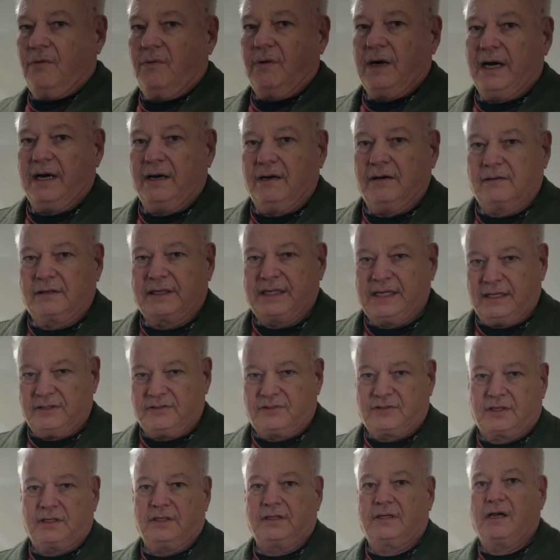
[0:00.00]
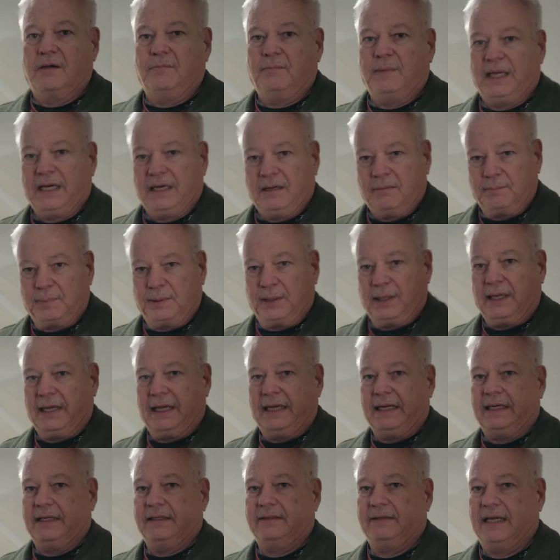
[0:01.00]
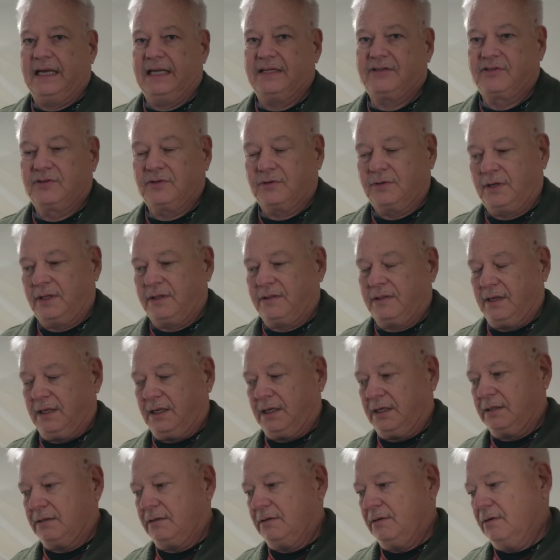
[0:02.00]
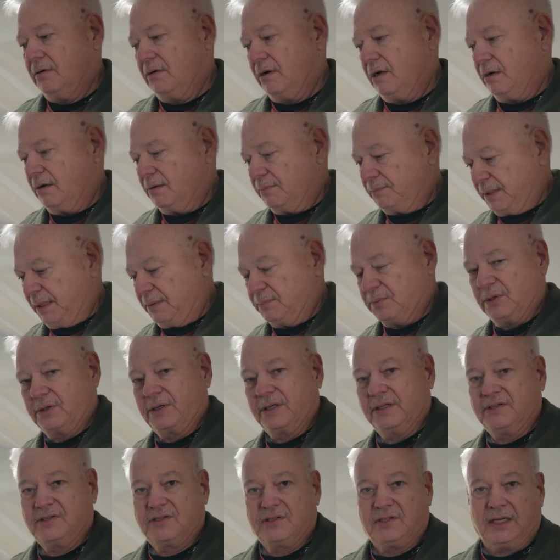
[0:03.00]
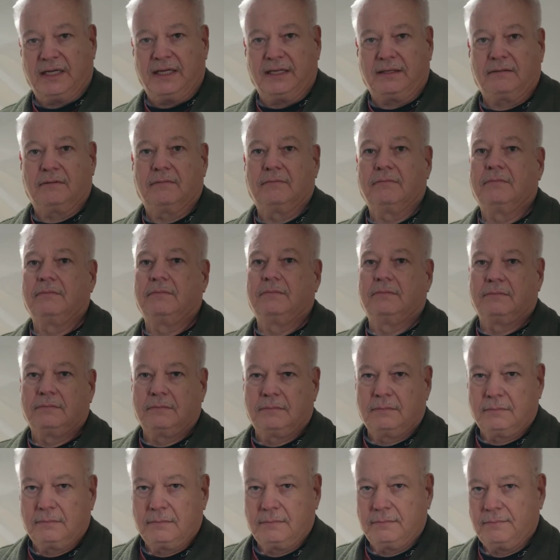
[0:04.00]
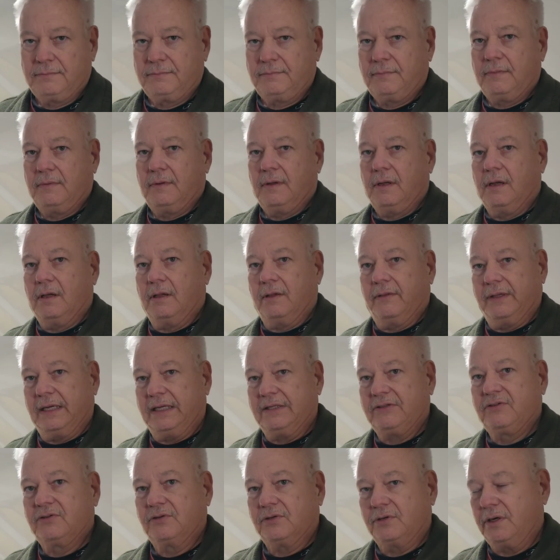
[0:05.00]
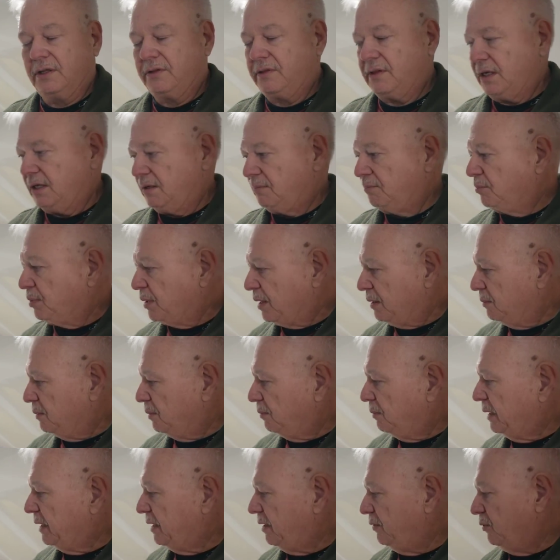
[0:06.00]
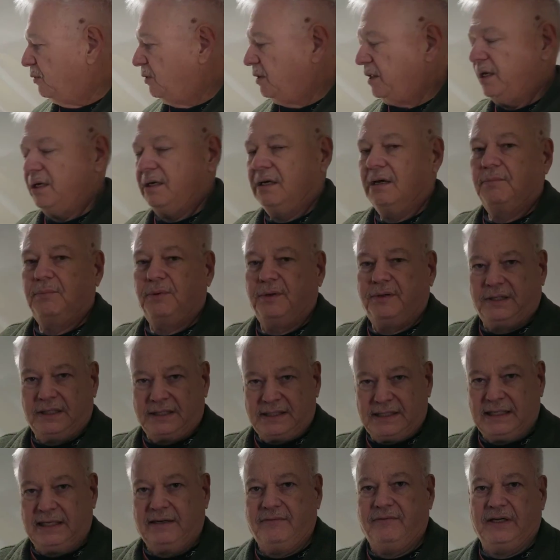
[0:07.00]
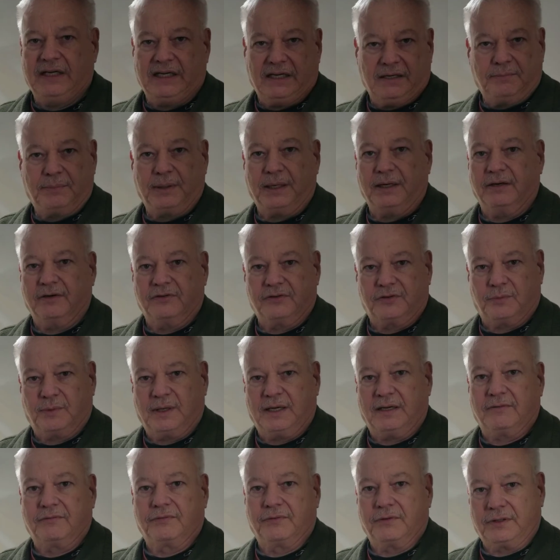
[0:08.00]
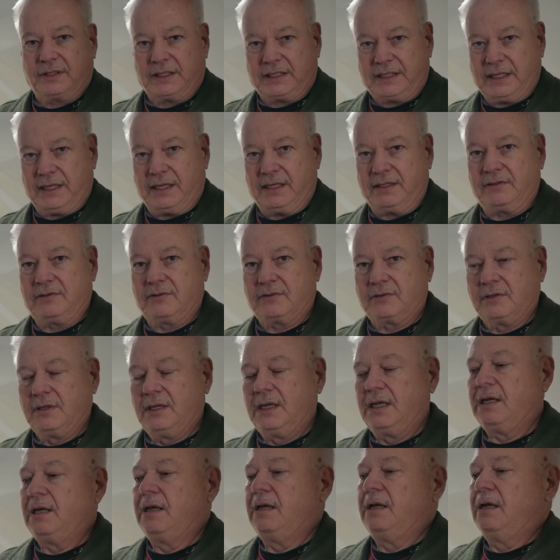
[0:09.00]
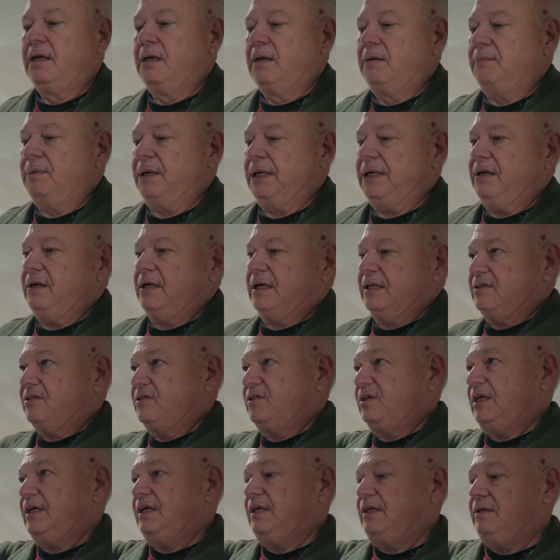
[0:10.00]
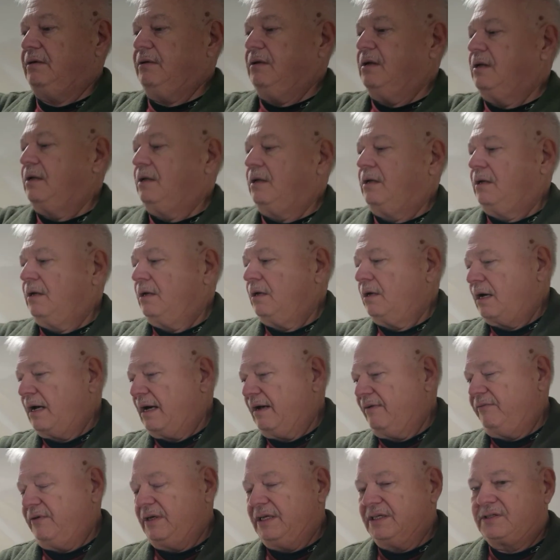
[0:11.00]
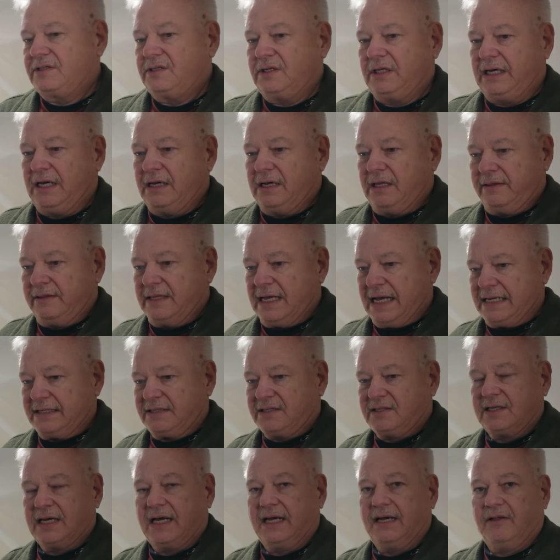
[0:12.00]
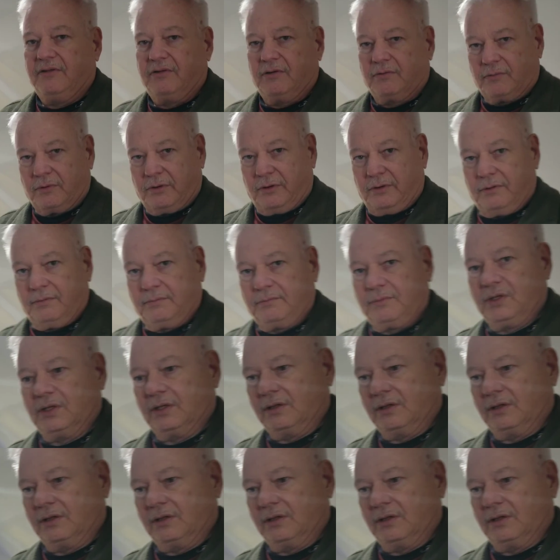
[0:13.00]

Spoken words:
where kids could come in and play and that sort of thing. People could sit, all that sort of thing. Probably we'll end up with a TV up here as well for the kids. But you can see, obviously on that side of the room, the